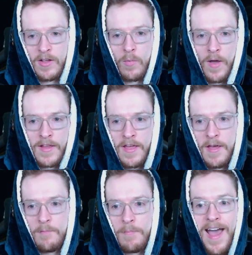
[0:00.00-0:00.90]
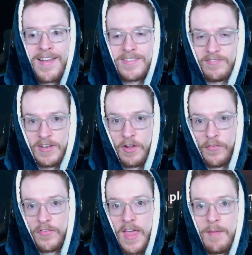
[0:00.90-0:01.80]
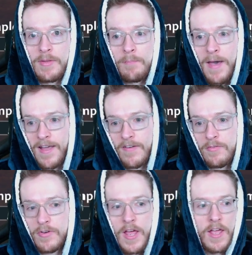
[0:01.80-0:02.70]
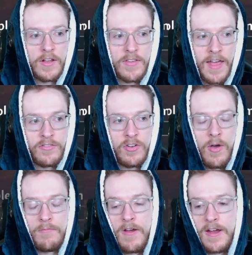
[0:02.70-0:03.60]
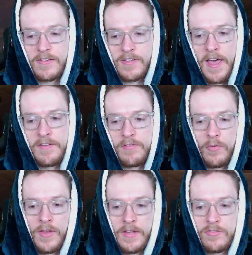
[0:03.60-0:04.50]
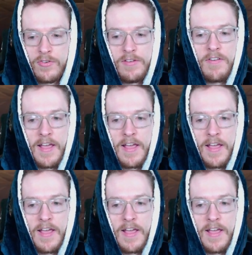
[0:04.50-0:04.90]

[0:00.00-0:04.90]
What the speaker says: quite passively on this game in the background, because as you know, I'm very excited for the Street Fighter